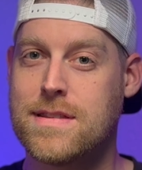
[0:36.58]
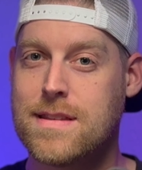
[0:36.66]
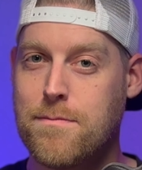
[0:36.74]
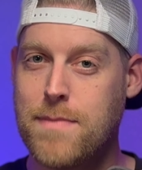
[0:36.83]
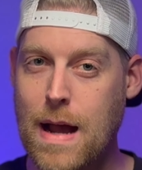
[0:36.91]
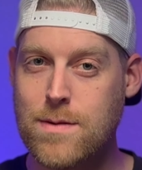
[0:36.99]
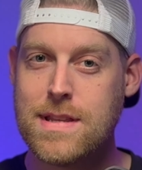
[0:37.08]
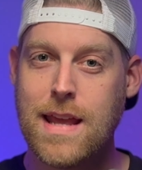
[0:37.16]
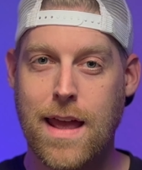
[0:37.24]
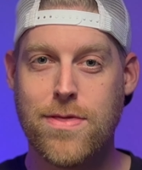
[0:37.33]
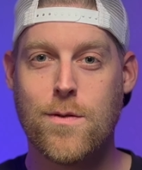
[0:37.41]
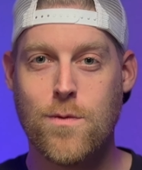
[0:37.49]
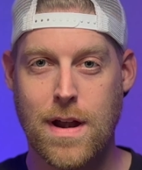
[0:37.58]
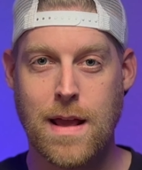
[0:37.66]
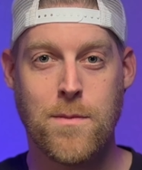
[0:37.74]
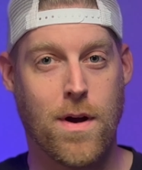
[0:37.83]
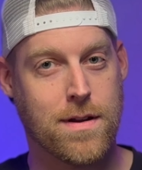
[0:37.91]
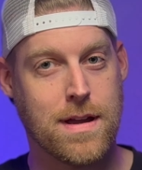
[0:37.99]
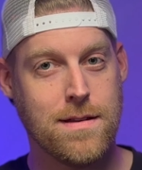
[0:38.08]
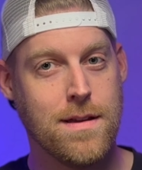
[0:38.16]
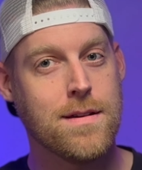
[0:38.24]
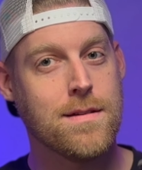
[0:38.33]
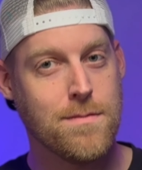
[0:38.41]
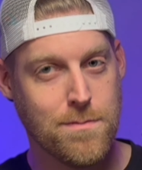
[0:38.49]
about to hit the running market
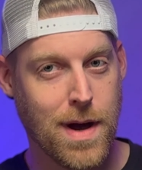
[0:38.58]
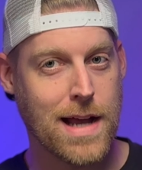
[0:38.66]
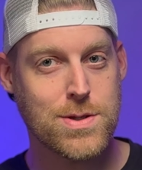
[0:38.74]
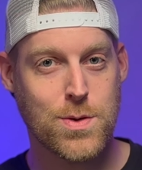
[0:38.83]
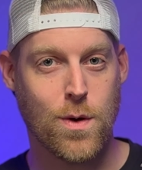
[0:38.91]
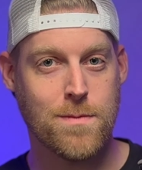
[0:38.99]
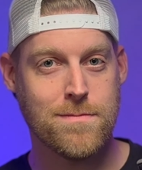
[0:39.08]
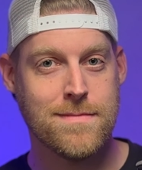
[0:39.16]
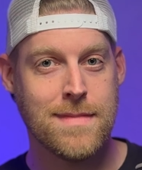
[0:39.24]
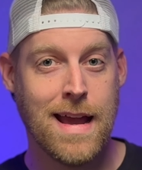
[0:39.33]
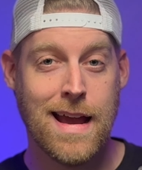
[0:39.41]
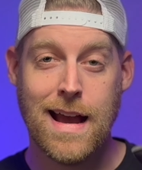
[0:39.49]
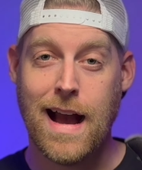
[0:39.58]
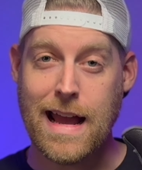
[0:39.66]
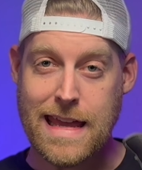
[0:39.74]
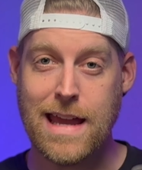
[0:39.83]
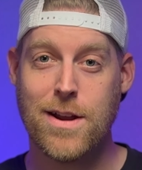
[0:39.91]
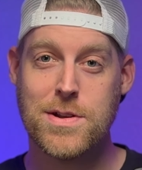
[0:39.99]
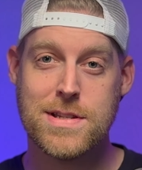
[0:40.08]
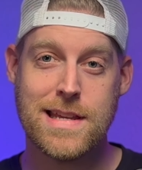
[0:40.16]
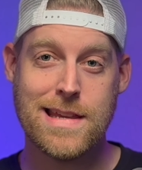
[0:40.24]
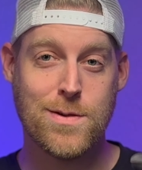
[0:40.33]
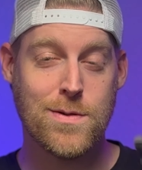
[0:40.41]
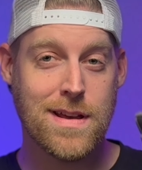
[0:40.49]
by storm. I guarantee
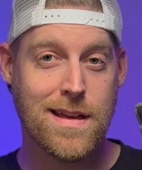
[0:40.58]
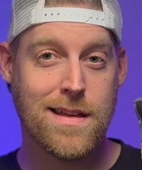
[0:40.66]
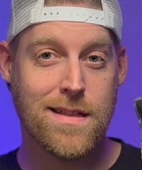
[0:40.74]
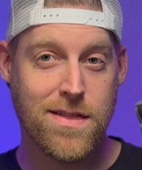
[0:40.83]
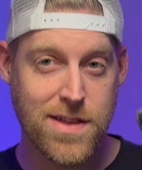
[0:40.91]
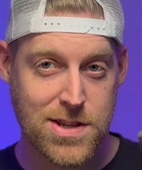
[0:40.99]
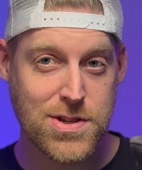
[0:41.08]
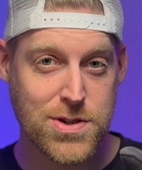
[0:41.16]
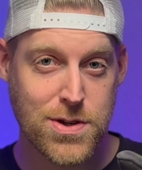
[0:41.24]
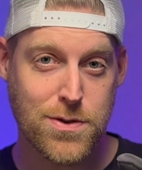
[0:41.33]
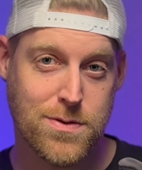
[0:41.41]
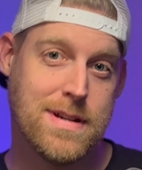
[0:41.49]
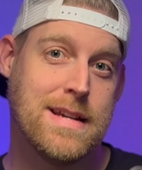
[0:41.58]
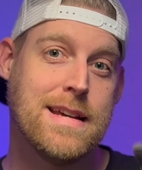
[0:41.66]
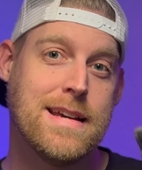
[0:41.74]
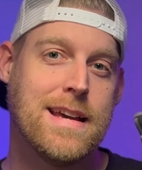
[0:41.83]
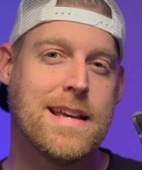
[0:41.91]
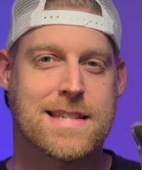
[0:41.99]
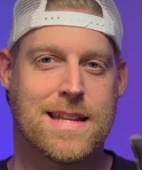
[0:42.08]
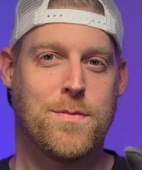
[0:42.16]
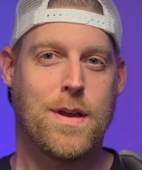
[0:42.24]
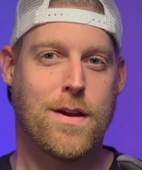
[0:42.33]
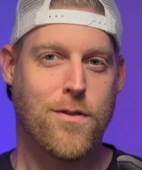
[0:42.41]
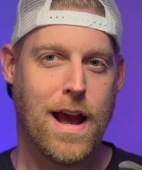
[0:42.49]
you this shoe is going to
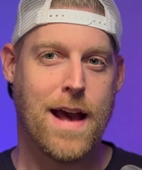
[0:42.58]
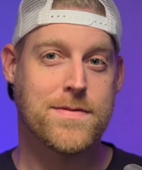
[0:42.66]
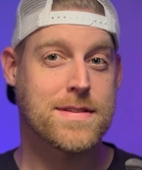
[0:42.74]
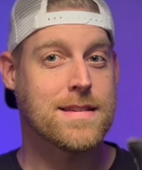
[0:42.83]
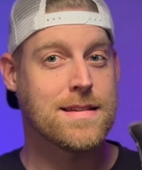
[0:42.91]
be Craft's